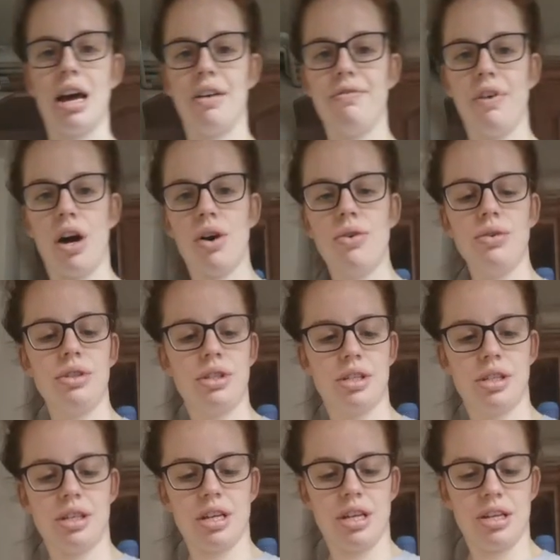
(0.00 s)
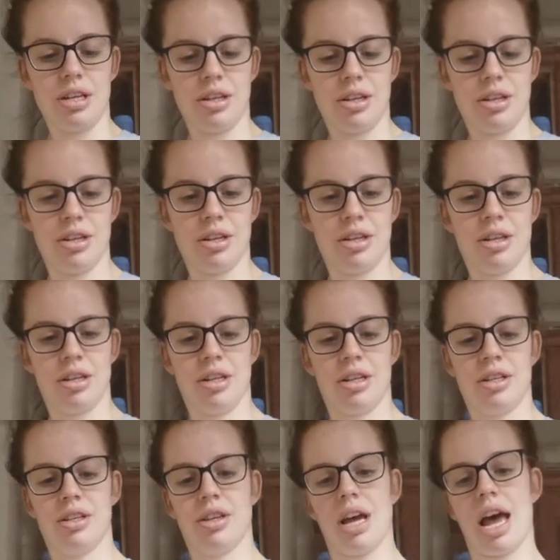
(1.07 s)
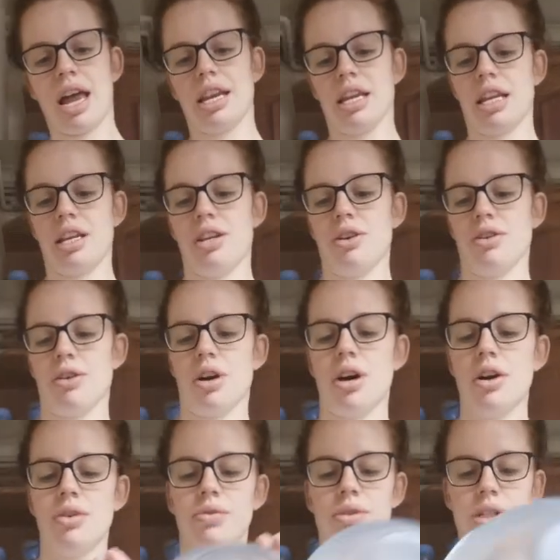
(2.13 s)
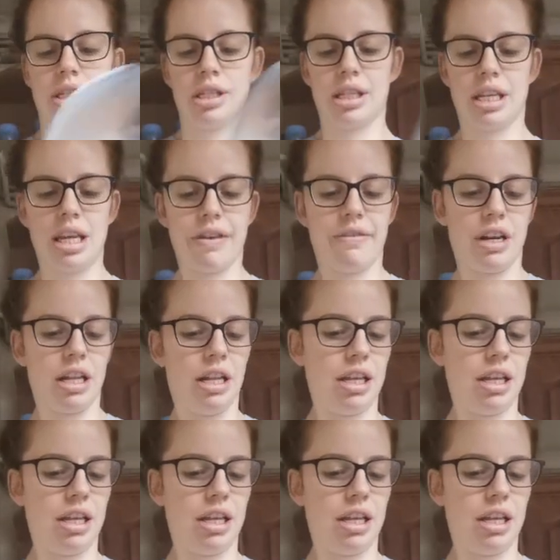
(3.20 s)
of oats. So adding in your oats, give it a